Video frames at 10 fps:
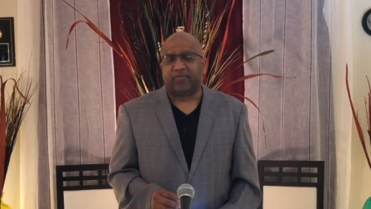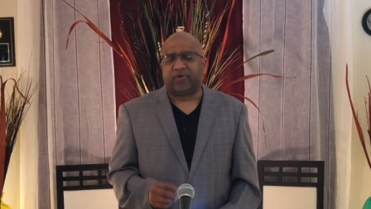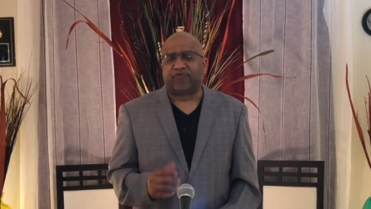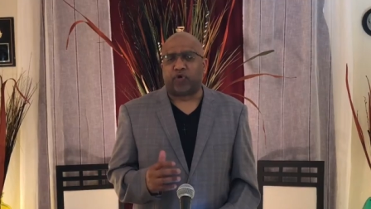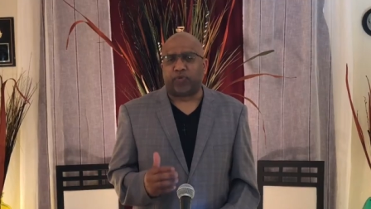
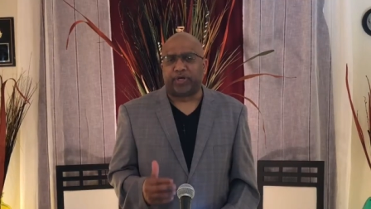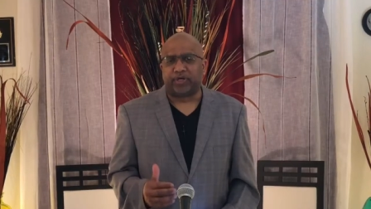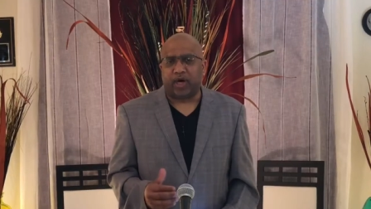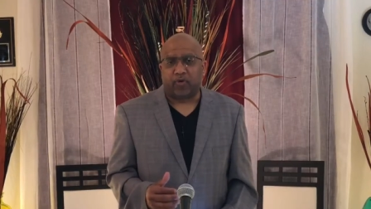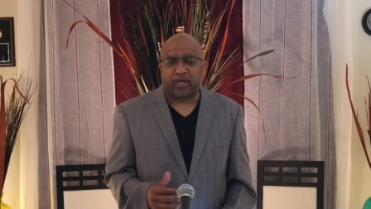before we
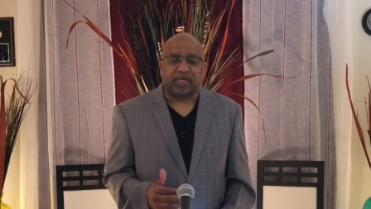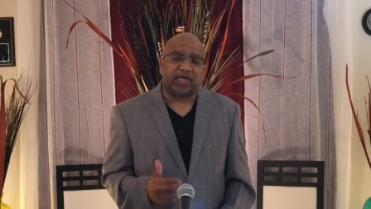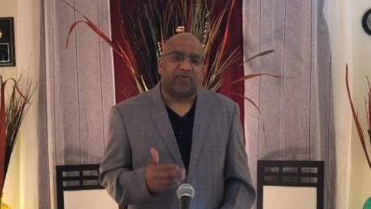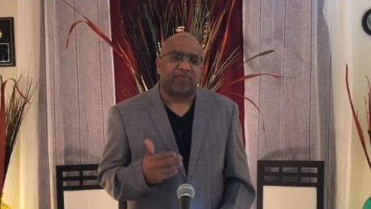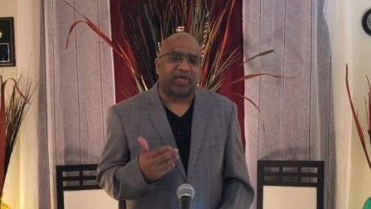know it,
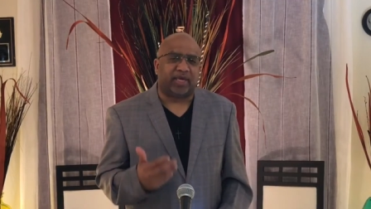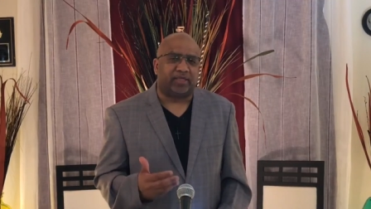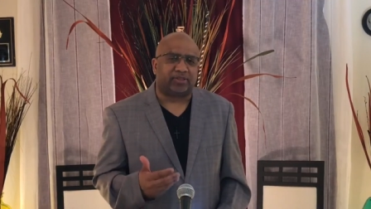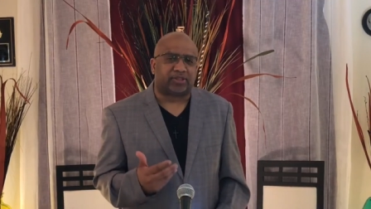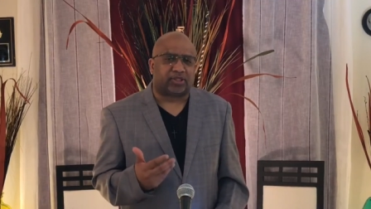it
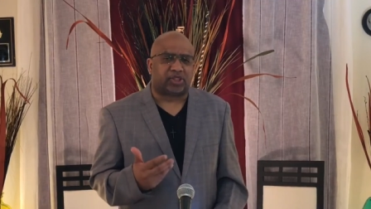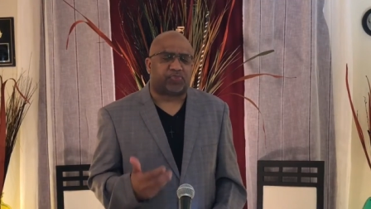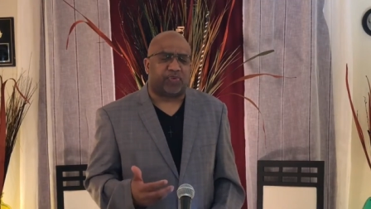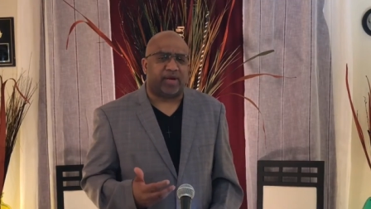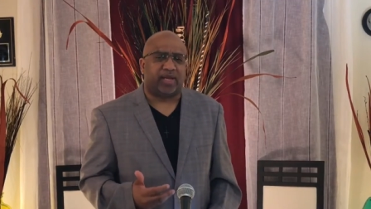begins to
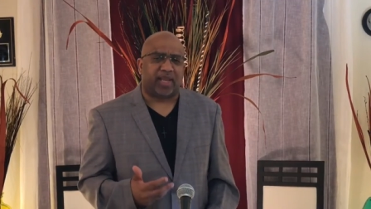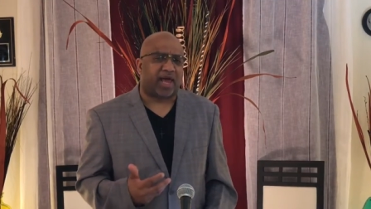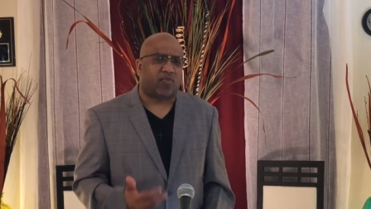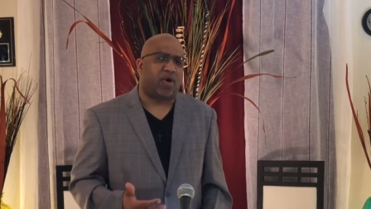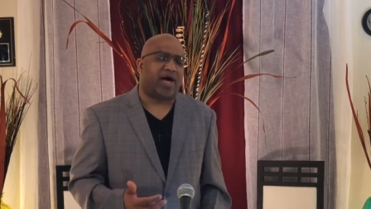spread
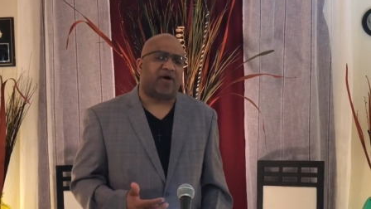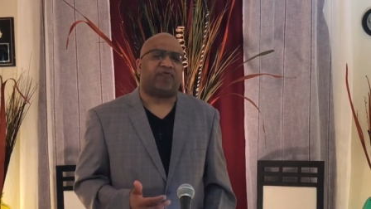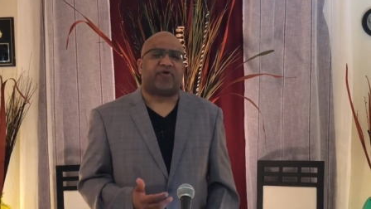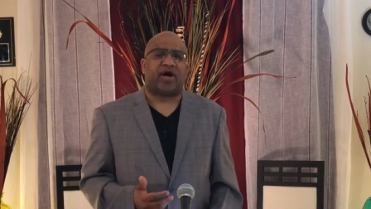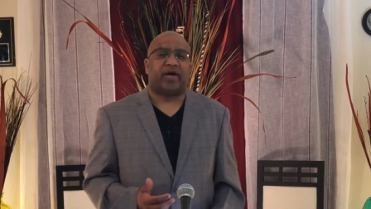like
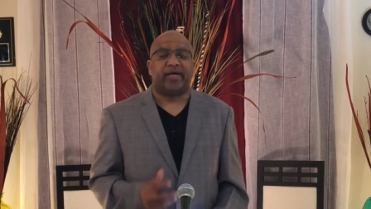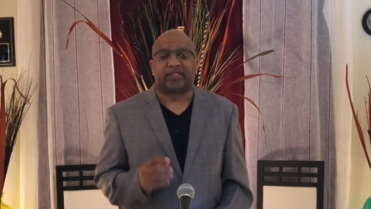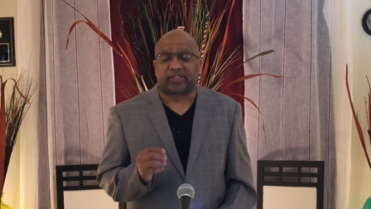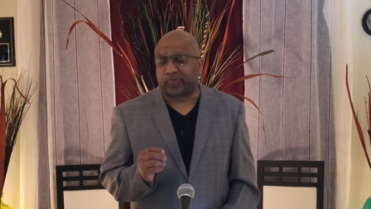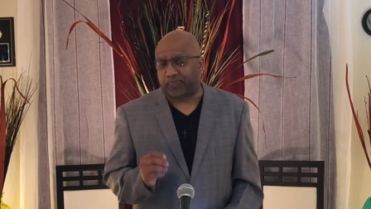wildfire,
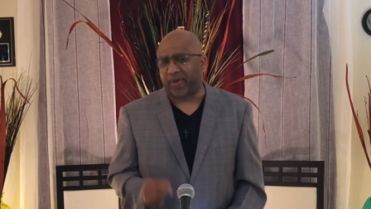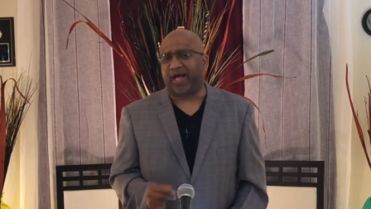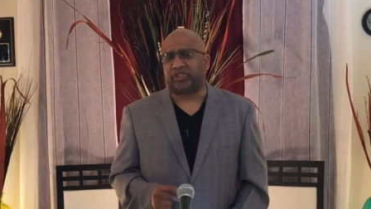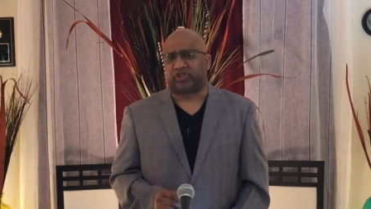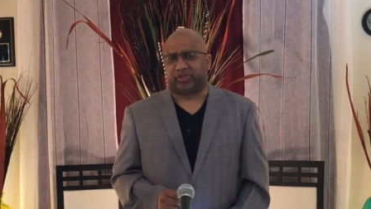
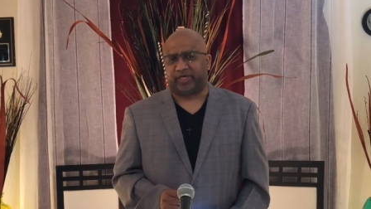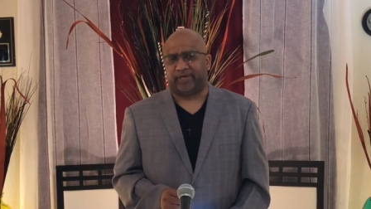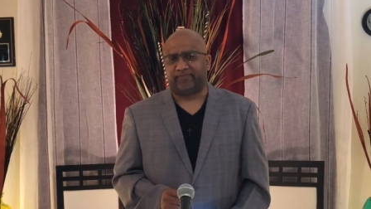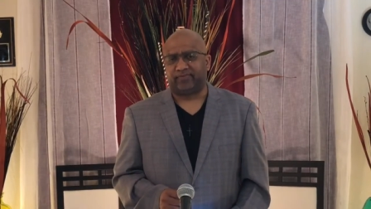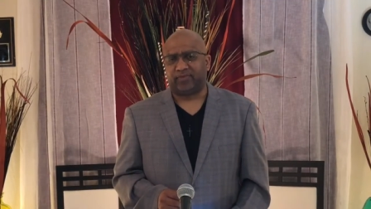especially
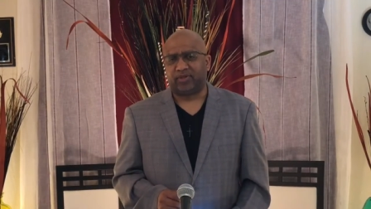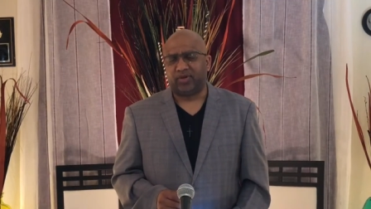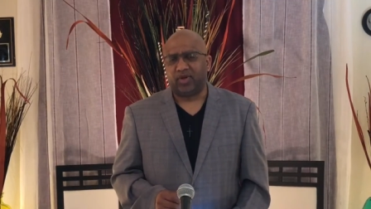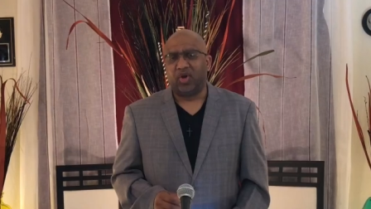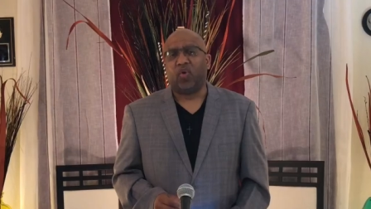
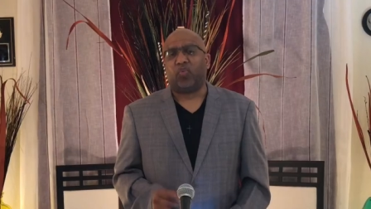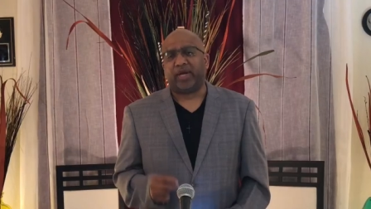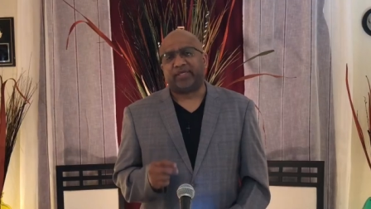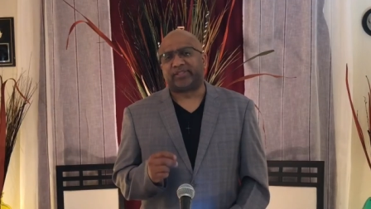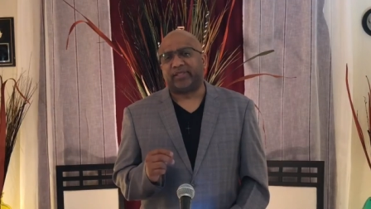
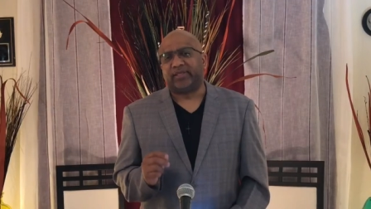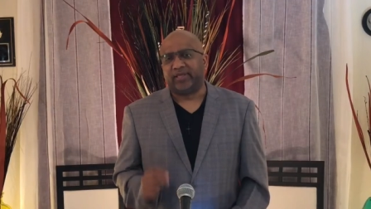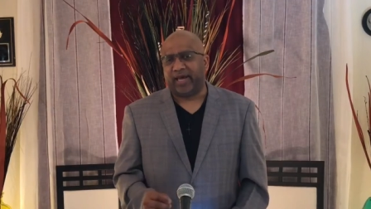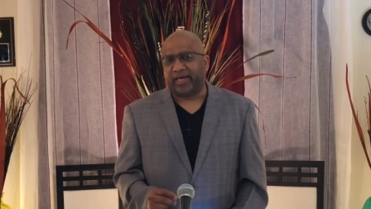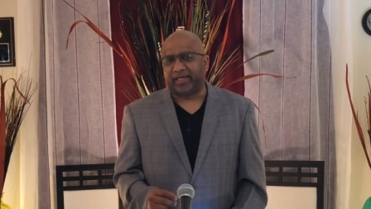when it's
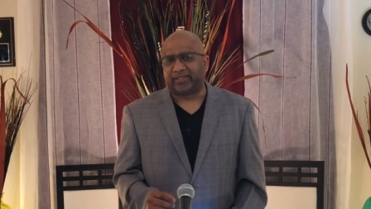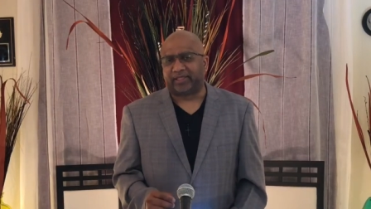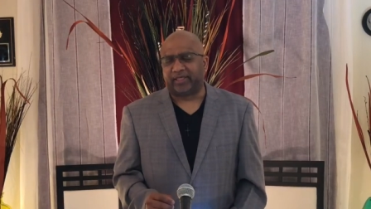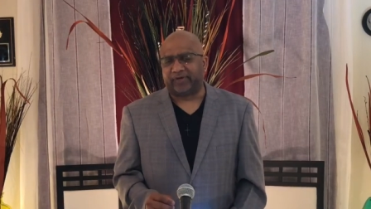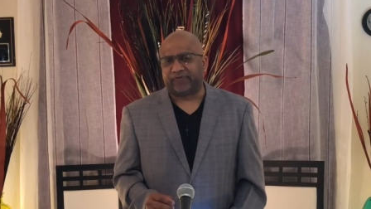
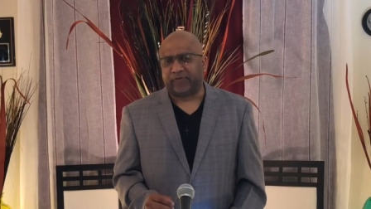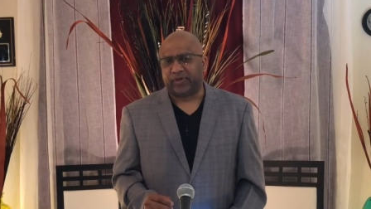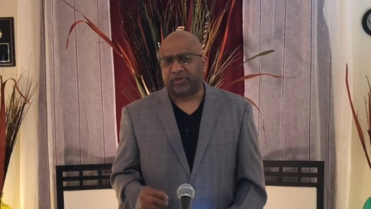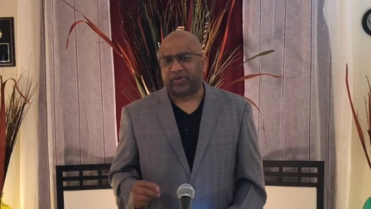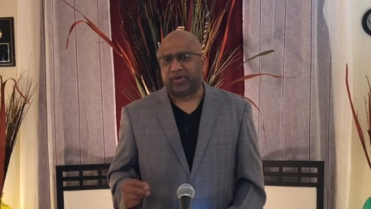negative
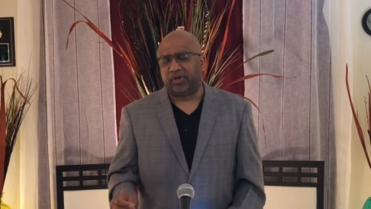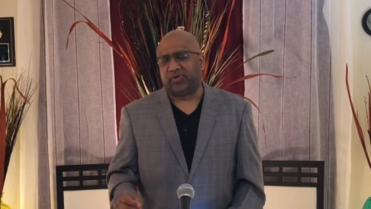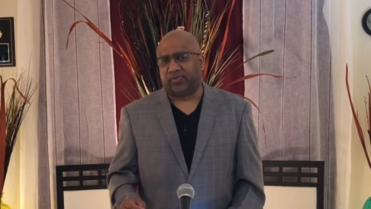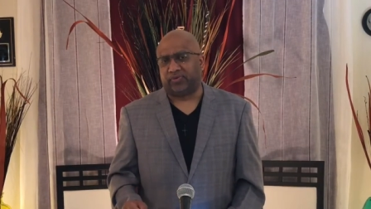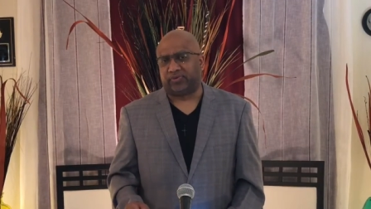
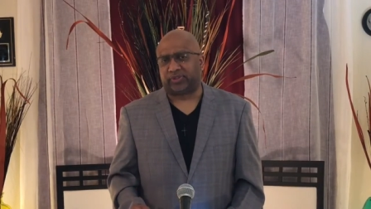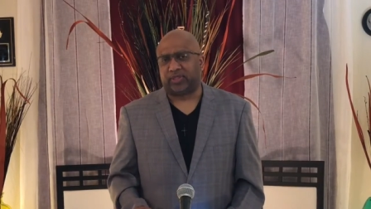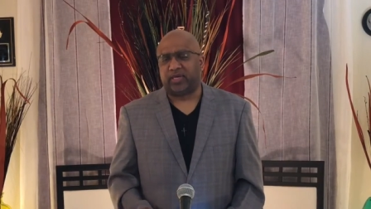news.